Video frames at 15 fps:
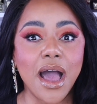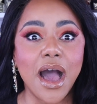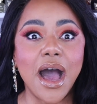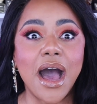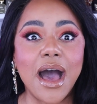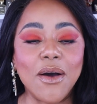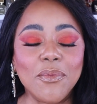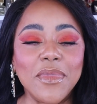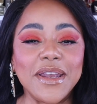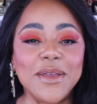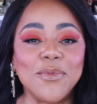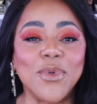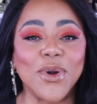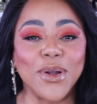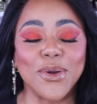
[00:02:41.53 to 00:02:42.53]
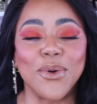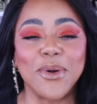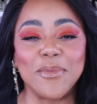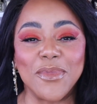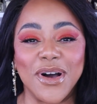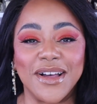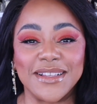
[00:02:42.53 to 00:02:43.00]
how many more
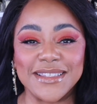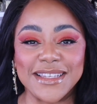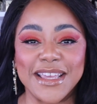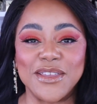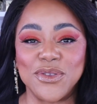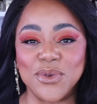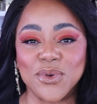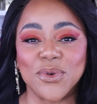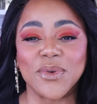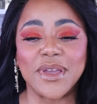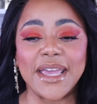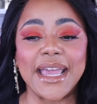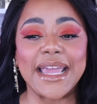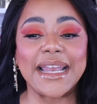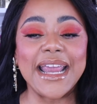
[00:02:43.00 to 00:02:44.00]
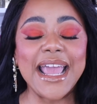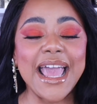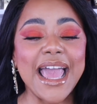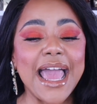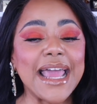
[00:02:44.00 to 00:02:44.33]
gourmands can you create?